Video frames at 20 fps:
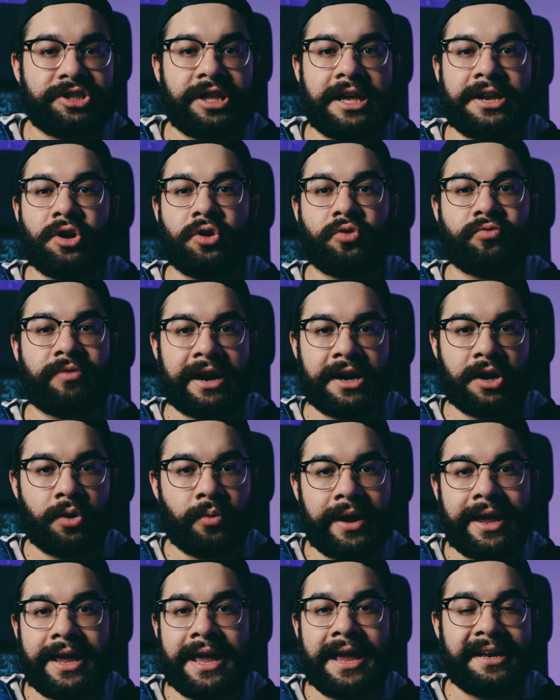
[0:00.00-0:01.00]
they know right
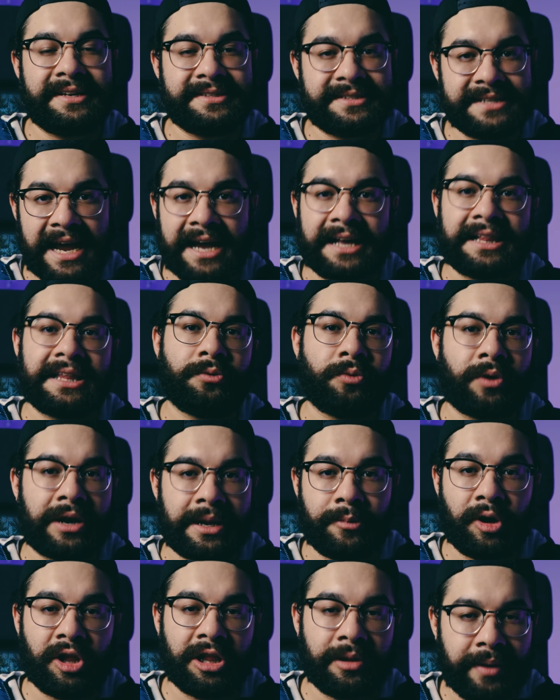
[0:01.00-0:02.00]
away exactly what
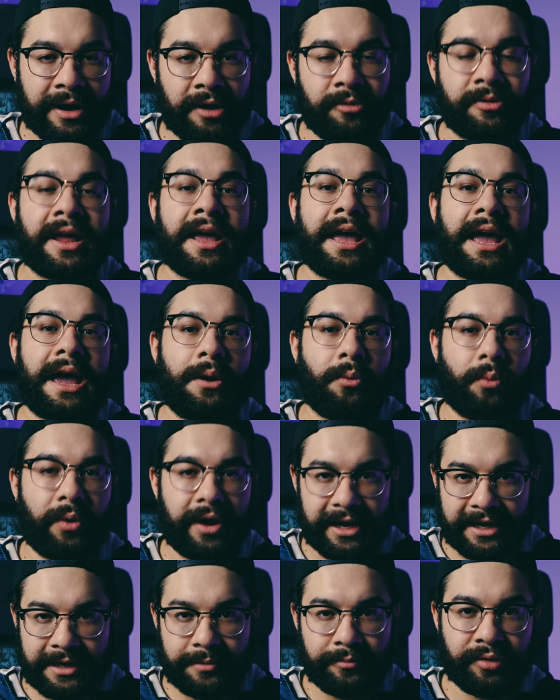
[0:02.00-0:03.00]
I'm all about and what
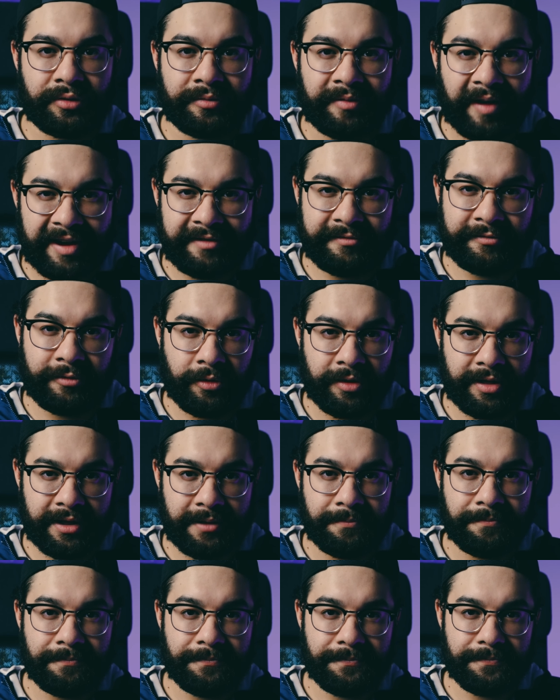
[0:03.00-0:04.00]
I can provide for them.